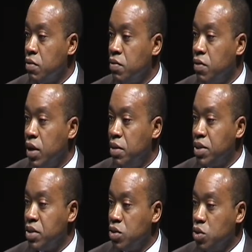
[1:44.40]
For our
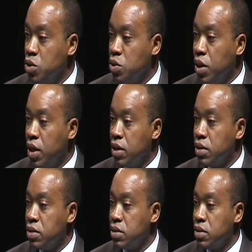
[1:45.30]
business to do well,
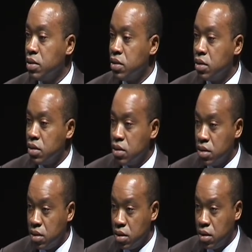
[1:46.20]

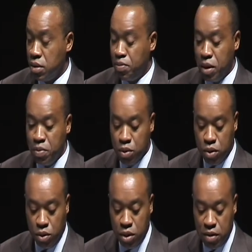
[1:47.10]
the people
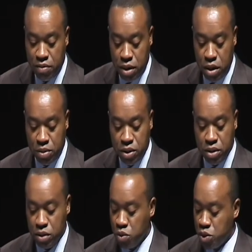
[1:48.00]
who live in the
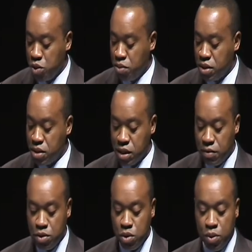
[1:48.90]
communities in which we do business have
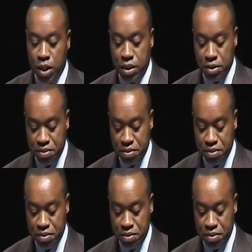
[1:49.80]
to do well.